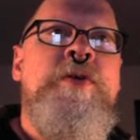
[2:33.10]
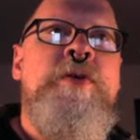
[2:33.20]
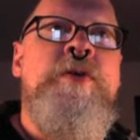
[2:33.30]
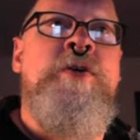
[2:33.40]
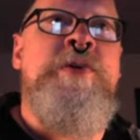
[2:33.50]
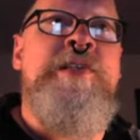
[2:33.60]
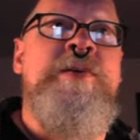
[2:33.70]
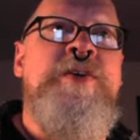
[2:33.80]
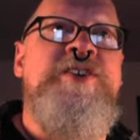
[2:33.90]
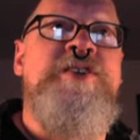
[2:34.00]
Um, it
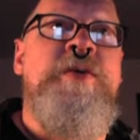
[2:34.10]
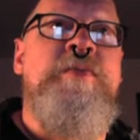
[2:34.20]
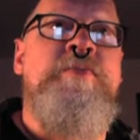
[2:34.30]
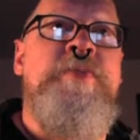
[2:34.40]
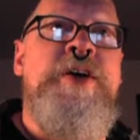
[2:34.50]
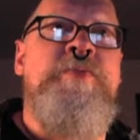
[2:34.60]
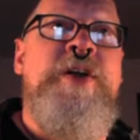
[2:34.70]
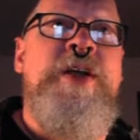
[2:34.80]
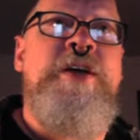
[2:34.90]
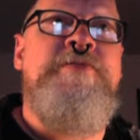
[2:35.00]
limits big
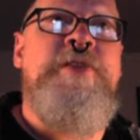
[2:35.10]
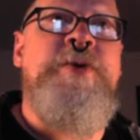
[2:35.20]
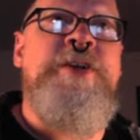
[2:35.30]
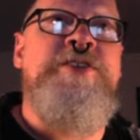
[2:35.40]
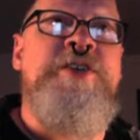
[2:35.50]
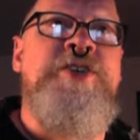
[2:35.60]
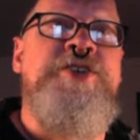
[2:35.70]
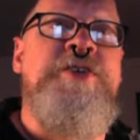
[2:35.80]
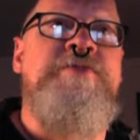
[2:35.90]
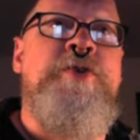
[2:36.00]
money influence.
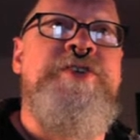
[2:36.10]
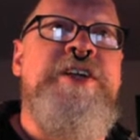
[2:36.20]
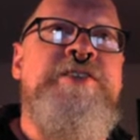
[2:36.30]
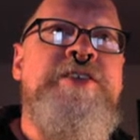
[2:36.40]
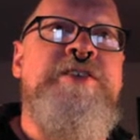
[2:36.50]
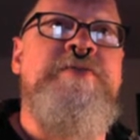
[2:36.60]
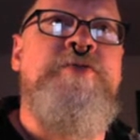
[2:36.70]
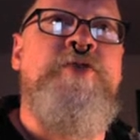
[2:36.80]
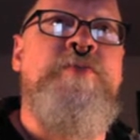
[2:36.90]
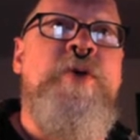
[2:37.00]
Initiative
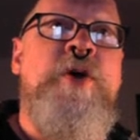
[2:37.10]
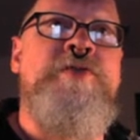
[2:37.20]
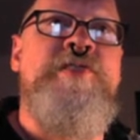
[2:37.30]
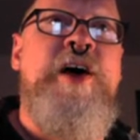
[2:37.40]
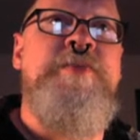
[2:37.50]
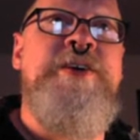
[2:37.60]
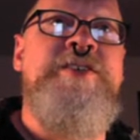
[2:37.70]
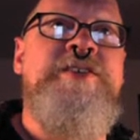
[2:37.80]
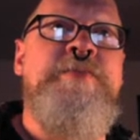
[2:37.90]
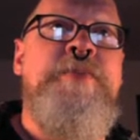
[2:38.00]
1464 bars
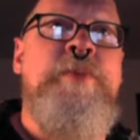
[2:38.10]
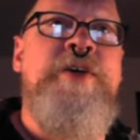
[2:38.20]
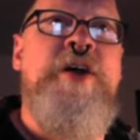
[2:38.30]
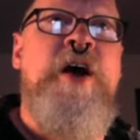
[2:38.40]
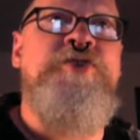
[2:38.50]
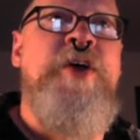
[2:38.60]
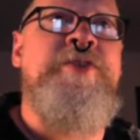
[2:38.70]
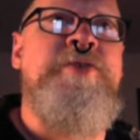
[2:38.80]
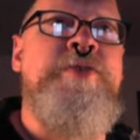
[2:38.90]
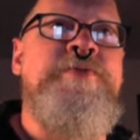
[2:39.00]
lobbyists and public
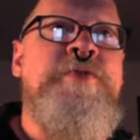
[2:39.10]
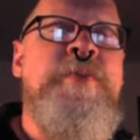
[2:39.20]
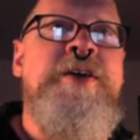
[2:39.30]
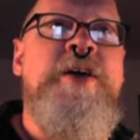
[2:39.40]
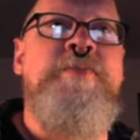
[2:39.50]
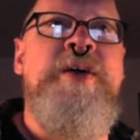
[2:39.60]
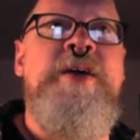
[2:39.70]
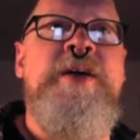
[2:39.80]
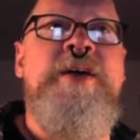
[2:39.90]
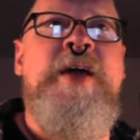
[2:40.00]
contractors from making
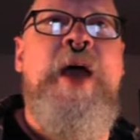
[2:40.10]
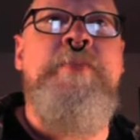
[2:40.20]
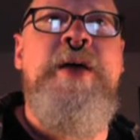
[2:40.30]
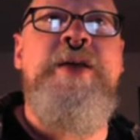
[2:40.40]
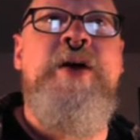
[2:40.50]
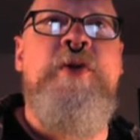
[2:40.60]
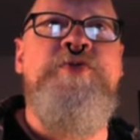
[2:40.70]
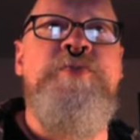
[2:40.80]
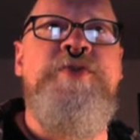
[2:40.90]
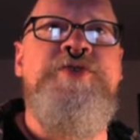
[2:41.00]
big campaign
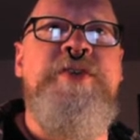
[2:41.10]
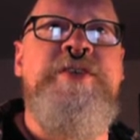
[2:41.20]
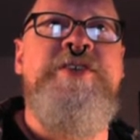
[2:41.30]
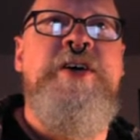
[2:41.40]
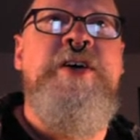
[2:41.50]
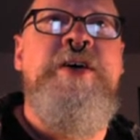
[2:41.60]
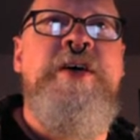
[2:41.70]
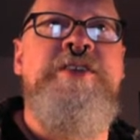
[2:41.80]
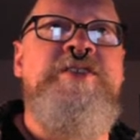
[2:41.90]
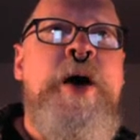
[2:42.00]
contributions.
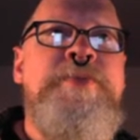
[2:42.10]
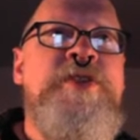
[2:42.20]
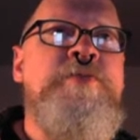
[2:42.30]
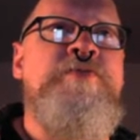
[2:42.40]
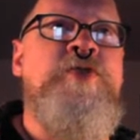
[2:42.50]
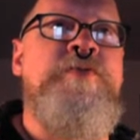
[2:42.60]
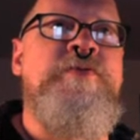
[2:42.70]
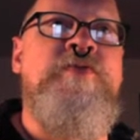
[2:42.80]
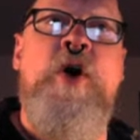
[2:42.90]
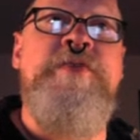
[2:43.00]
It stops the
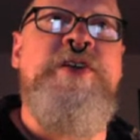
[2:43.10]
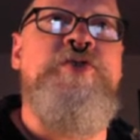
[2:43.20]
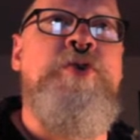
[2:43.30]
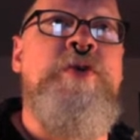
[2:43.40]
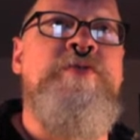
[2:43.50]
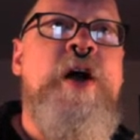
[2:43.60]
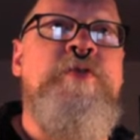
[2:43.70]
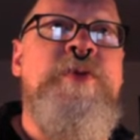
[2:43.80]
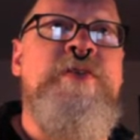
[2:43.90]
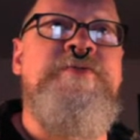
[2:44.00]
revolving door of
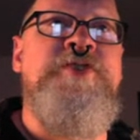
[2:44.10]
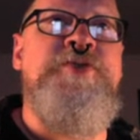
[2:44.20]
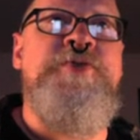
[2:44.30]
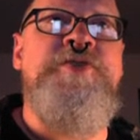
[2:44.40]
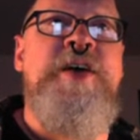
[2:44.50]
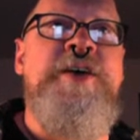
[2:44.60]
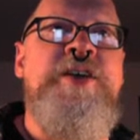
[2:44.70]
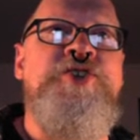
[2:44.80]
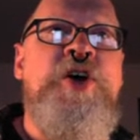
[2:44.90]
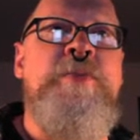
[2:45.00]
government officials
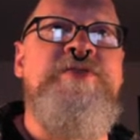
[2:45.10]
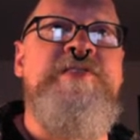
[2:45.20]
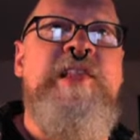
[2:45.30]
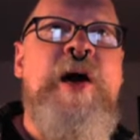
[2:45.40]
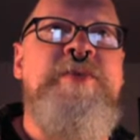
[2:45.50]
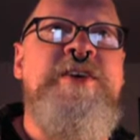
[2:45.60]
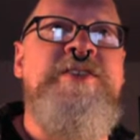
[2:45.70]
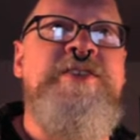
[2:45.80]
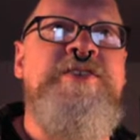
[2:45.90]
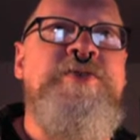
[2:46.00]
taking jobs as
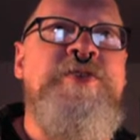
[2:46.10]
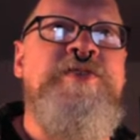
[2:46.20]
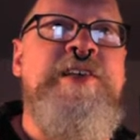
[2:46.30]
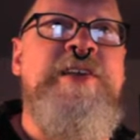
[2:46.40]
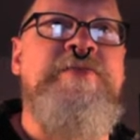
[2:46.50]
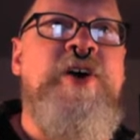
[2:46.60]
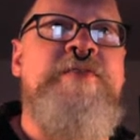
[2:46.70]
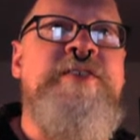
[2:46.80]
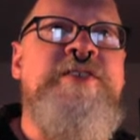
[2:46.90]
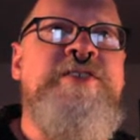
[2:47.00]
lobbyists as soon as they leave
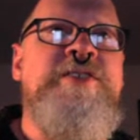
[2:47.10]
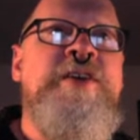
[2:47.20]
office.